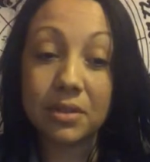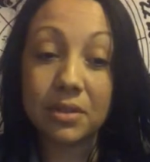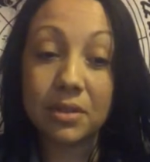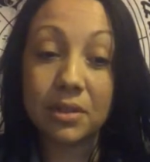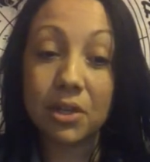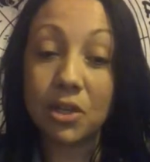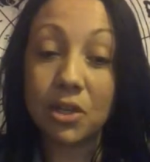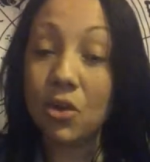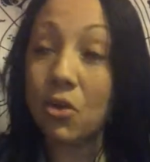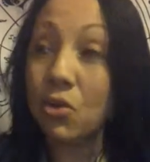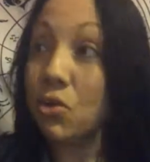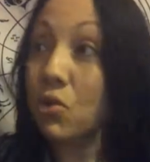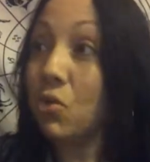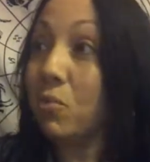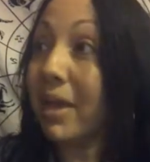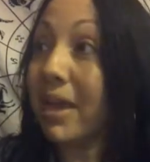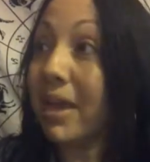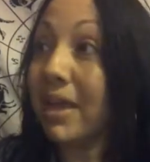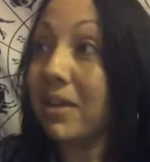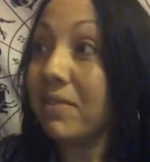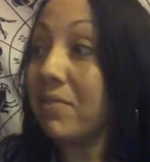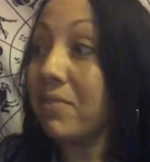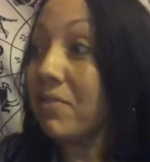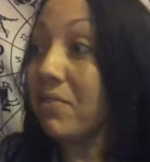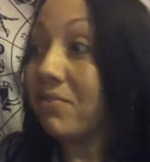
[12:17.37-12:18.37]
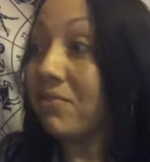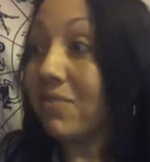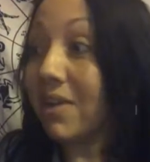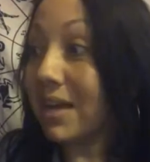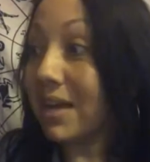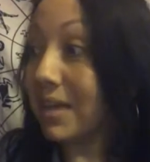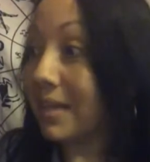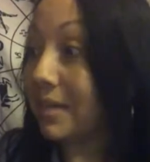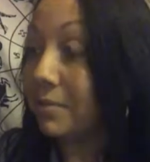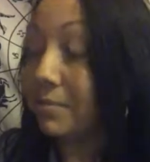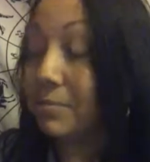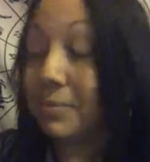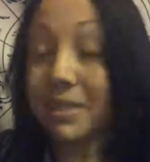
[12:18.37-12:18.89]
You know, you may even
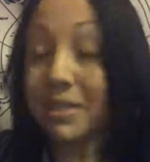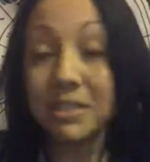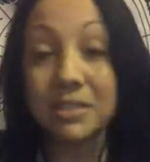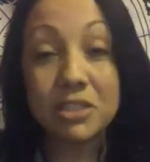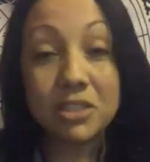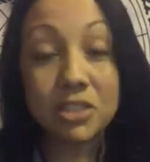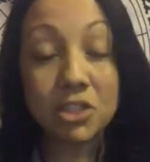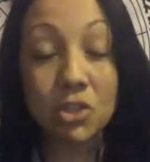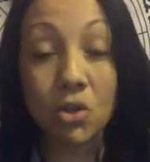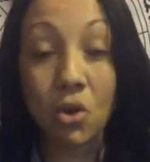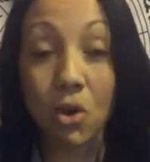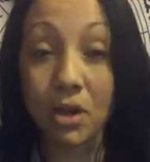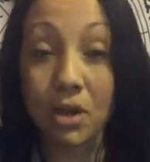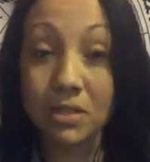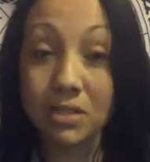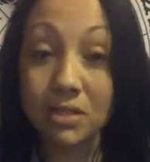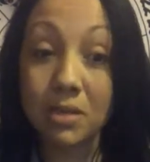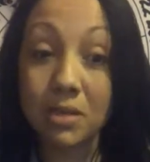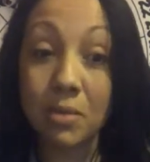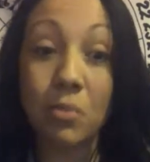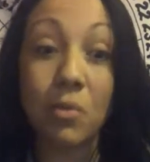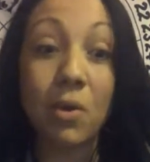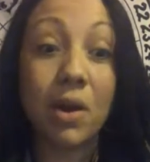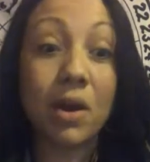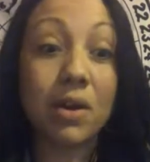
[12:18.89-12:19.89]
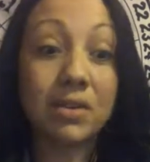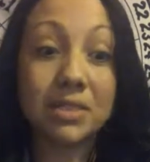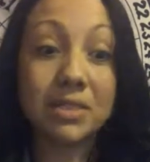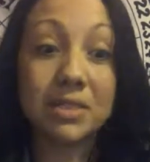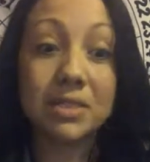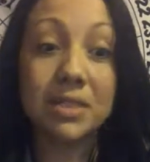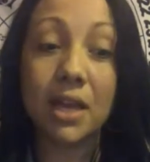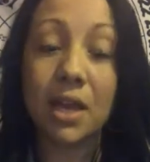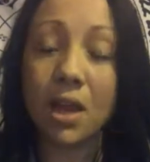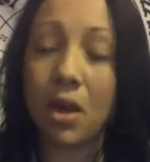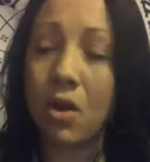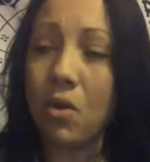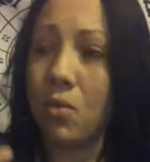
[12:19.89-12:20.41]
find a business card somewhere and
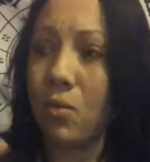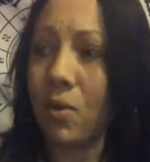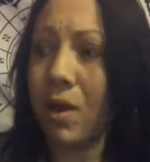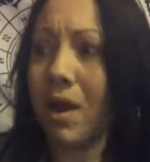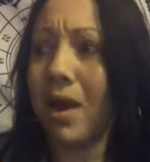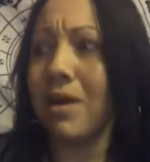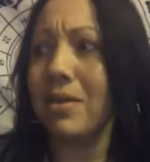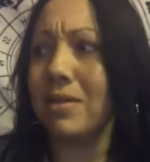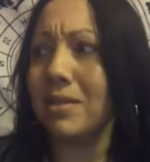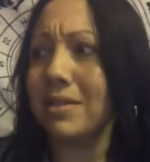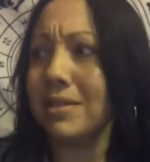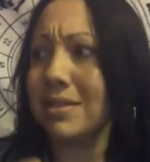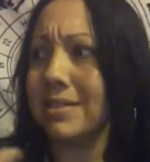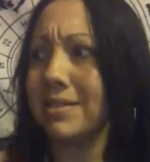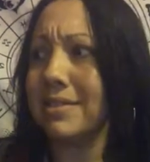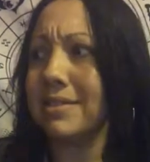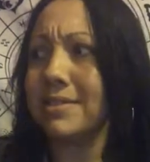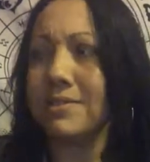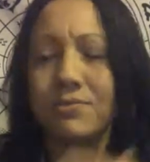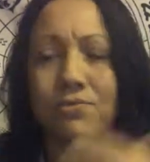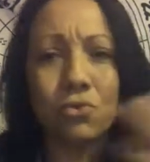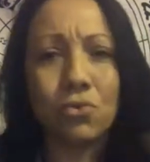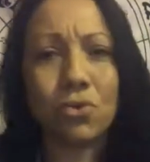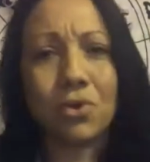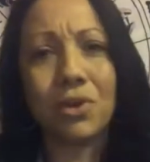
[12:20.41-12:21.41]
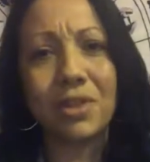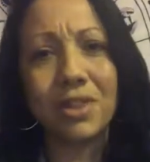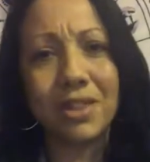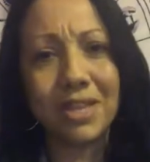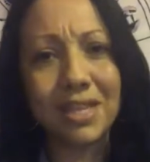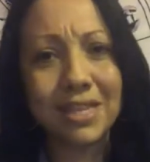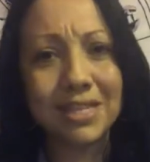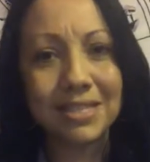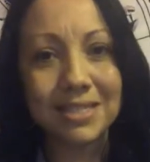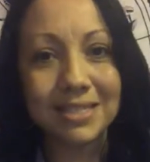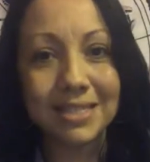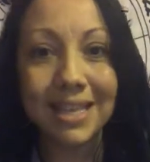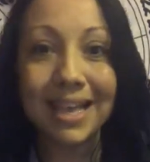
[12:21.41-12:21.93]
say, oh, wow, this is for
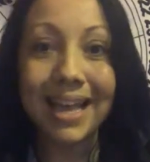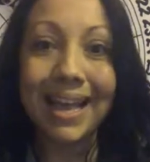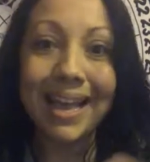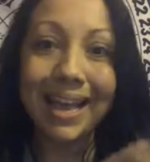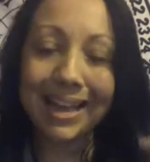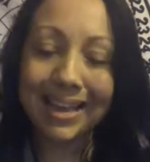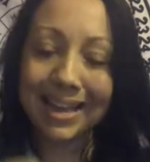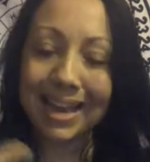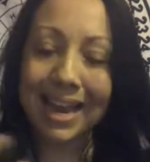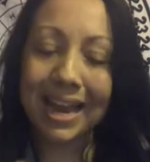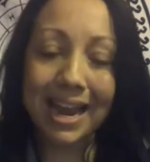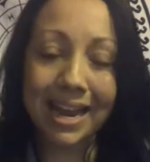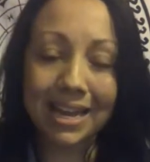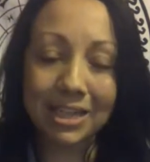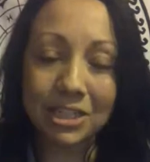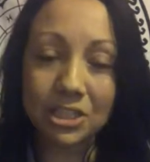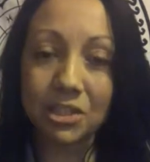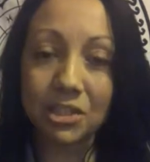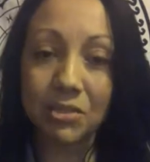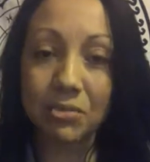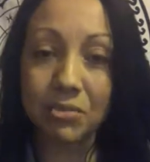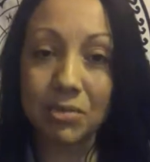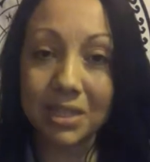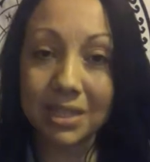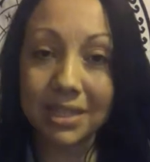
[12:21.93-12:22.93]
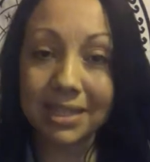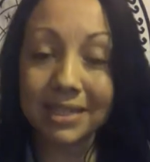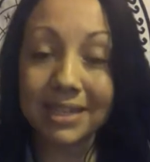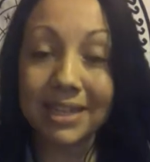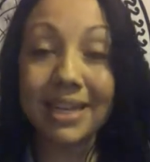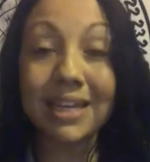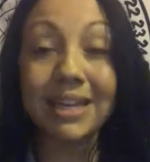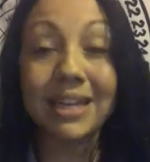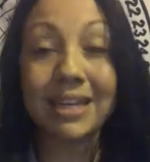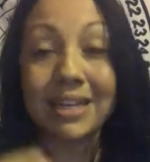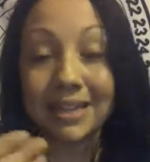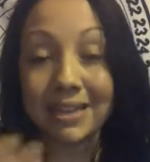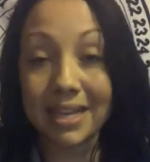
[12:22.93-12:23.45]
this, and I actually really need
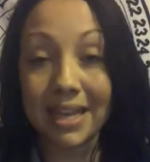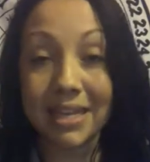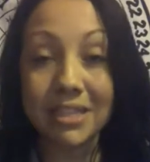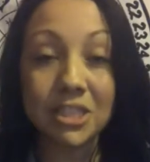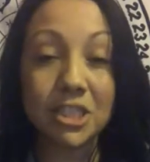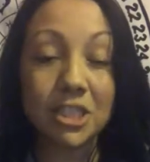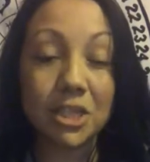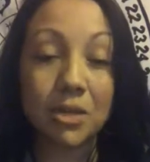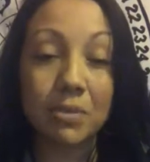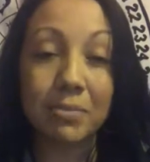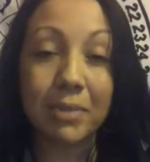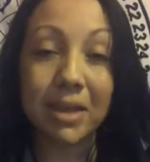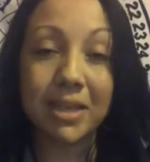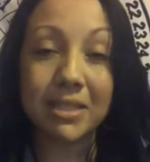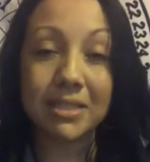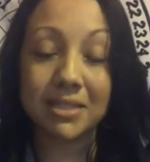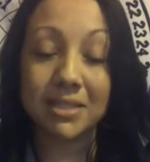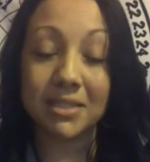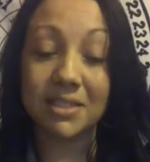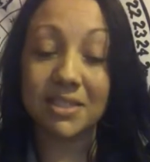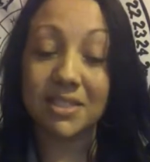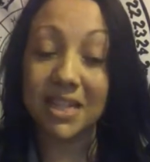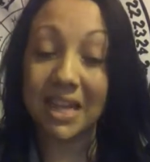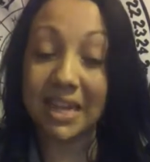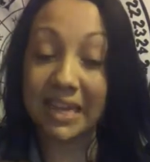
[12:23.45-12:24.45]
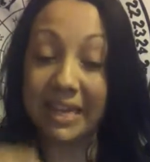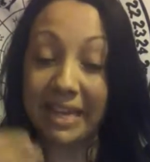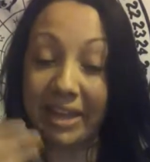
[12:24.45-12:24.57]
it. That's your message, that